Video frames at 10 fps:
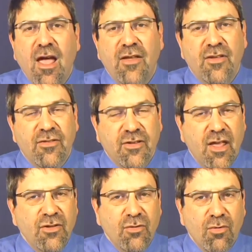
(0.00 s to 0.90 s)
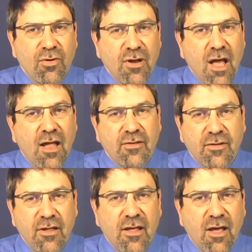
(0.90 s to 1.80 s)
As I said, you are not
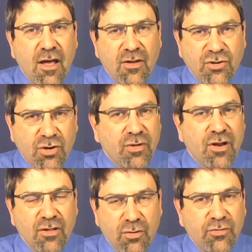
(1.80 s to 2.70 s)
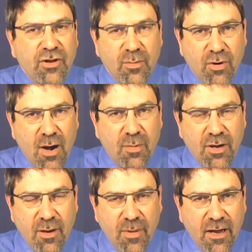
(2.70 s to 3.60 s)
uh, generally going to lose any property
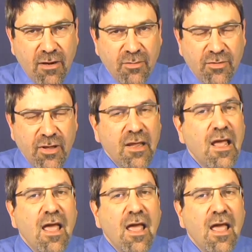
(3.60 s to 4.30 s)
in a bankruptcy.